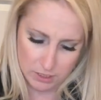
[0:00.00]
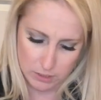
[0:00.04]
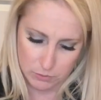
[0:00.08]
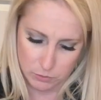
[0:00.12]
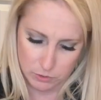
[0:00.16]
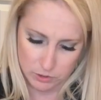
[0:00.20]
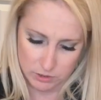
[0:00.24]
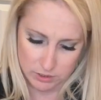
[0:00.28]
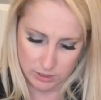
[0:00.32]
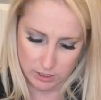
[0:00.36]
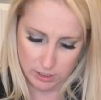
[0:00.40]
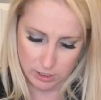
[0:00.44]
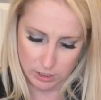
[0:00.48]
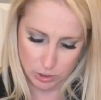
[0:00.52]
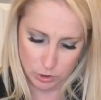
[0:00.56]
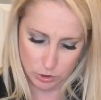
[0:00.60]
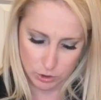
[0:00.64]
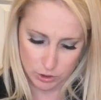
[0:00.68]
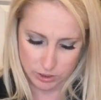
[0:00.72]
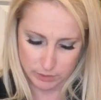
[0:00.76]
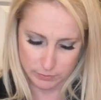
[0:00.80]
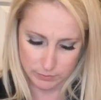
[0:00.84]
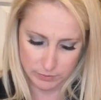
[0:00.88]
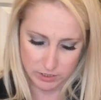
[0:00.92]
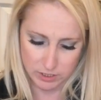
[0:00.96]
was the
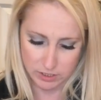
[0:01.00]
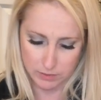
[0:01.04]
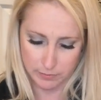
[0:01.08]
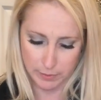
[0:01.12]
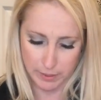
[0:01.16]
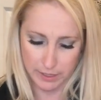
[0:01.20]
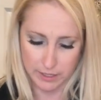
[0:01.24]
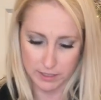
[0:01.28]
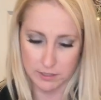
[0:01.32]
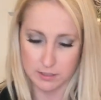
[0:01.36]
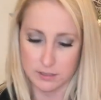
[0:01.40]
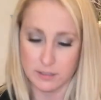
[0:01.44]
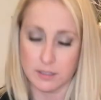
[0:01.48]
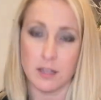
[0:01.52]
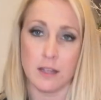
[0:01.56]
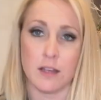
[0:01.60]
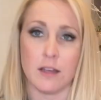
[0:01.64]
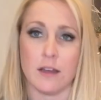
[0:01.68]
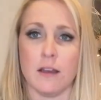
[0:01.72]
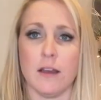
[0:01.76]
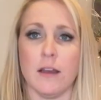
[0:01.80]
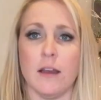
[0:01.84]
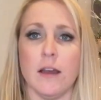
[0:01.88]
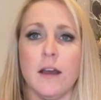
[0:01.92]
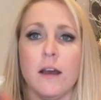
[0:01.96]
Christmas spice
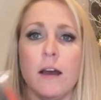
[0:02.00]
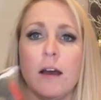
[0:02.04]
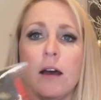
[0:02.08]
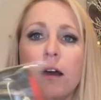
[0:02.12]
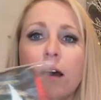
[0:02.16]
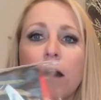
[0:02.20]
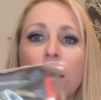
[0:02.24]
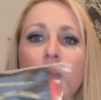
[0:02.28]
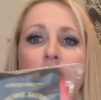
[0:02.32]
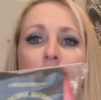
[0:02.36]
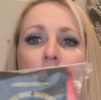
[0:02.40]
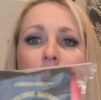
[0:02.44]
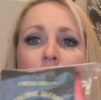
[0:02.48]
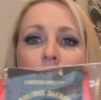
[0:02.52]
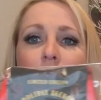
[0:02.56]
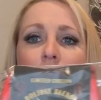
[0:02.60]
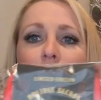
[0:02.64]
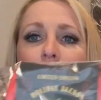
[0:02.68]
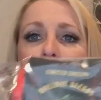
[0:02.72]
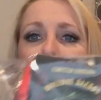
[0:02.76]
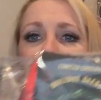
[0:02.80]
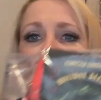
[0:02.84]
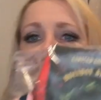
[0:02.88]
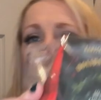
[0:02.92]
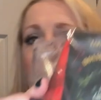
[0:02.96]

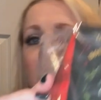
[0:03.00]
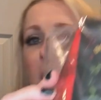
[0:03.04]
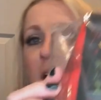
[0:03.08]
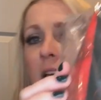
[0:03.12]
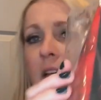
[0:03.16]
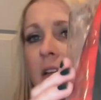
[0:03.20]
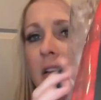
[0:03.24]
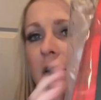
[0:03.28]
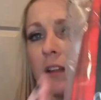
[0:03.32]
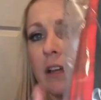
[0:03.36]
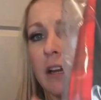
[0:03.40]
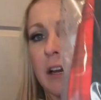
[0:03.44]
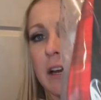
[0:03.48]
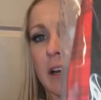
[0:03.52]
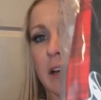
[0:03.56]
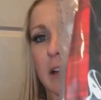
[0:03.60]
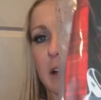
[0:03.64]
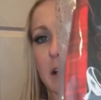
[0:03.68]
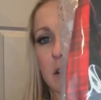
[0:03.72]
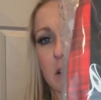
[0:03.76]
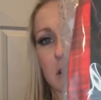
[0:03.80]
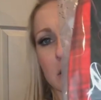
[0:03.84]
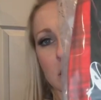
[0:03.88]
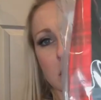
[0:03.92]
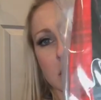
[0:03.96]
coffee they had.
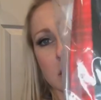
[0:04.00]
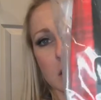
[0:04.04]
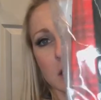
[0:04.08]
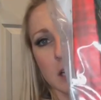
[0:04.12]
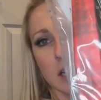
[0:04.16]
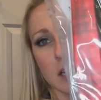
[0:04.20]
I just